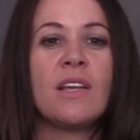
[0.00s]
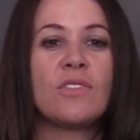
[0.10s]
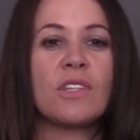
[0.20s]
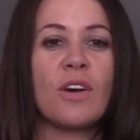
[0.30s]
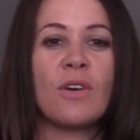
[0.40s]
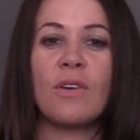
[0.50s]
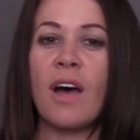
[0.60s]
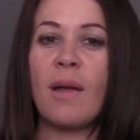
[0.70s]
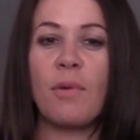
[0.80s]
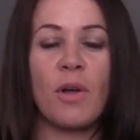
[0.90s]
So
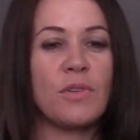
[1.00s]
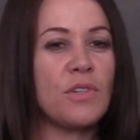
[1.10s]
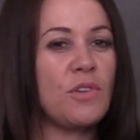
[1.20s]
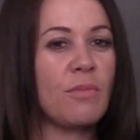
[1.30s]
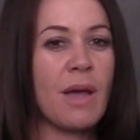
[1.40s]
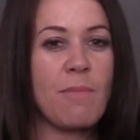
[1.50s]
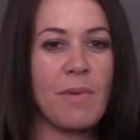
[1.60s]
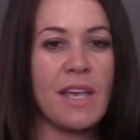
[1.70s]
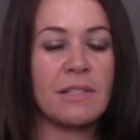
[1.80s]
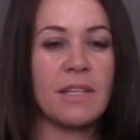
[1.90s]
I'm going to do my
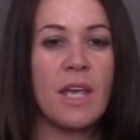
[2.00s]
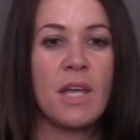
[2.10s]
best